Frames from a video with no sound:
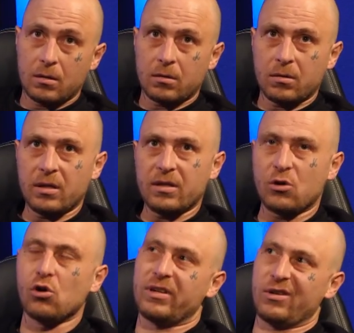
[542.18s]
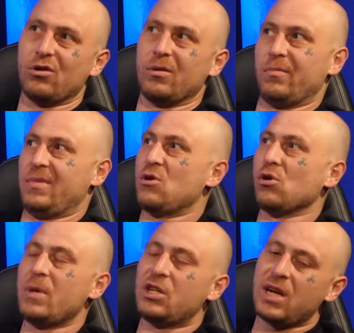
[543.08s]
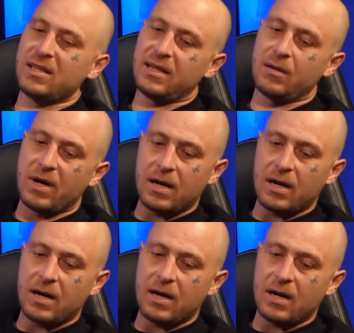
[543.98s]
they call them SJs now.